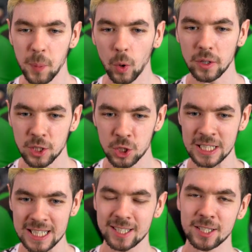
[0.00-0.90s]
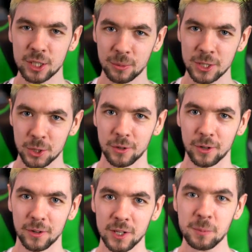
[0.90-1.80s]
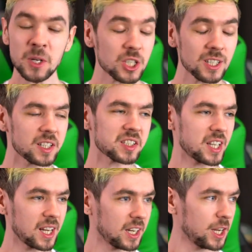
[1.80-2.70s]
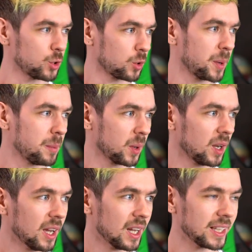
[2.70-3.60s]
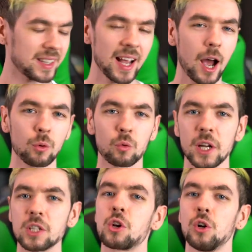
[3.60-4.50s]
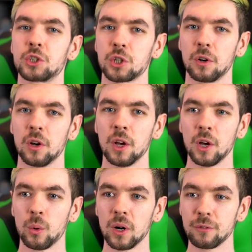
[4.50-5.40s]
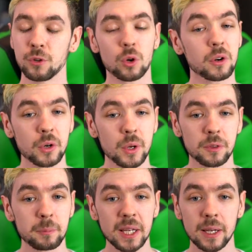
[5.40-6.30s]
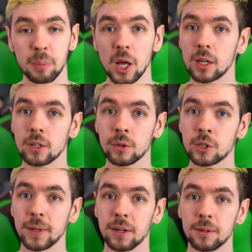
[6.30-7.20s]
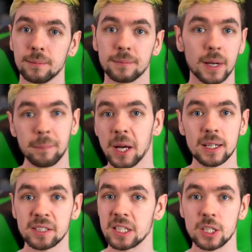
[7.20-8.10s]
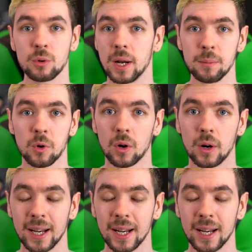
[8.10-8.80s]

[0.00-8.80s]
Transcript: important to just listen to each other, especially in this day and age where people like the outrage culture, where if you don't agree with me, I'm blocking you on Twitter, I'm not listening to you anymore.